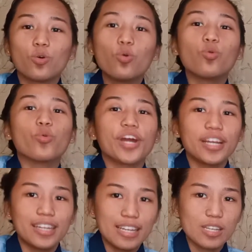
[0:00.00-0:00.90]
who
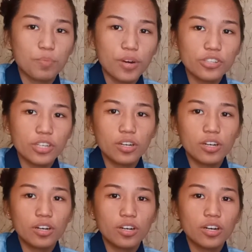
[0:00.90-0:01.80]
work this project,
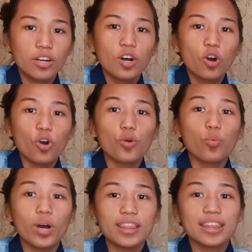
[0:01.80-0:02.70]
or
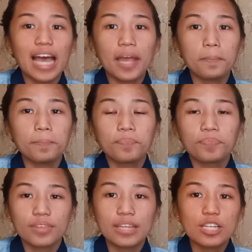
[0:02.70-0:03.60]
what time
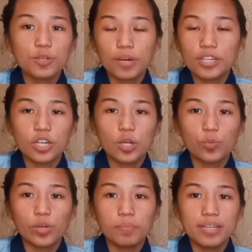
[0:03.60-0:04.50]
this project
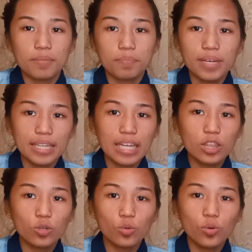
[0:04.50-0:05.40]
will be submitted
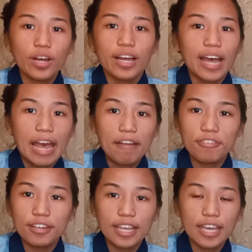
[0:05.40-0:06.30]
to.
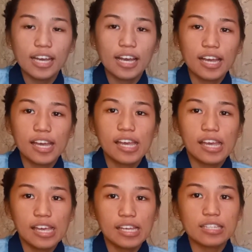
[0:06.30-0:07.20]
Everything
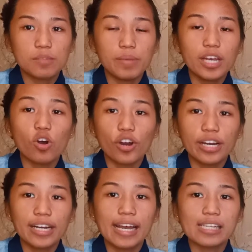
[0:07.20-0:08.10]
is being
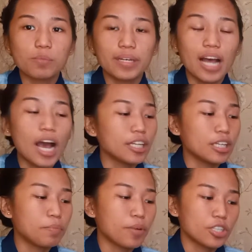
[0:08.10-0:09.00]
organized by the
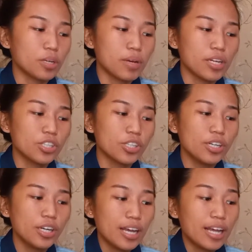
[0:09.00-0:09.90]
IT project manager.
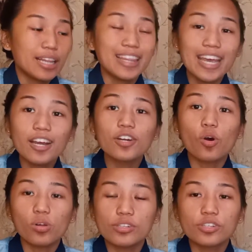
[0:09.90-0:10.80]
They are
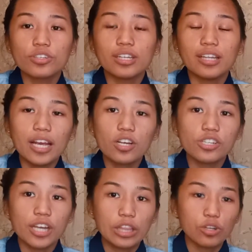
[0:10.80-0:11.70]
also the
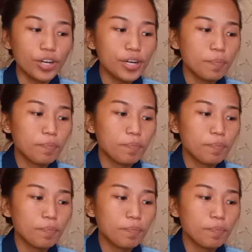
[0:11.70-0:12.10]
negotiator.